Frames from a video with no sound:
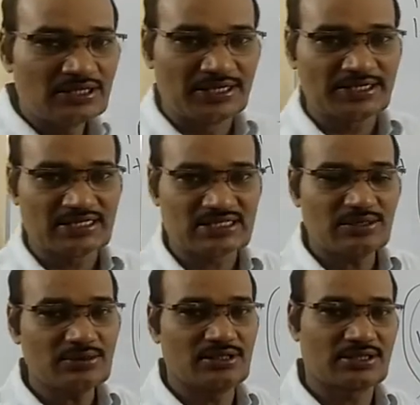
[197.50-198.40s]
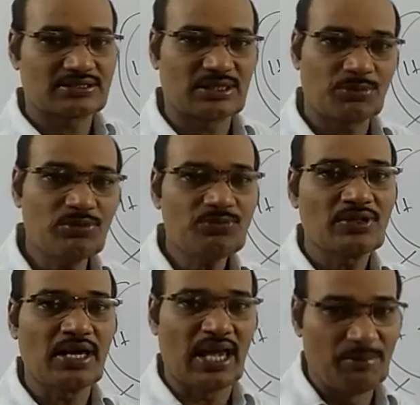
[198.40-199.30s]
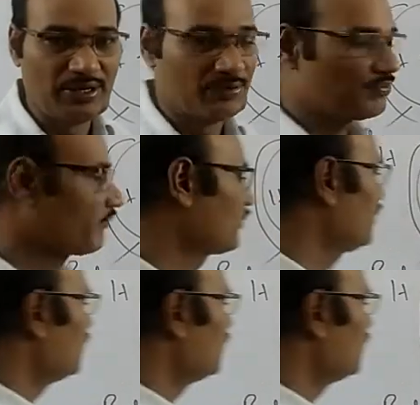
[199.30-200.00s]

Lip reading: in case of amine.